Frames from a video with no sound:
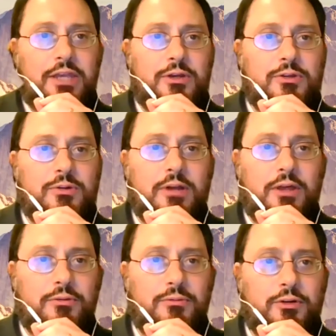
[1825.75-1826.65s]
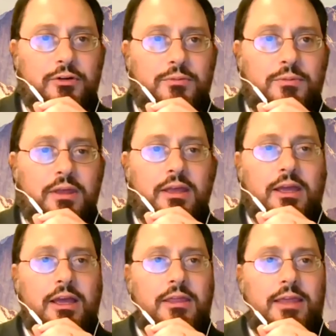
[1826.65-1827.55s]
you to another room,
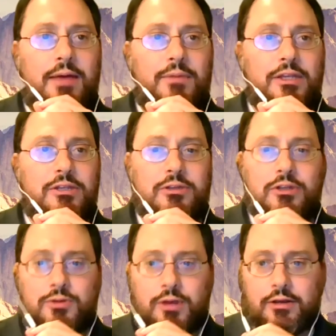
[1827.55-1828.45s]
and that might do the trick.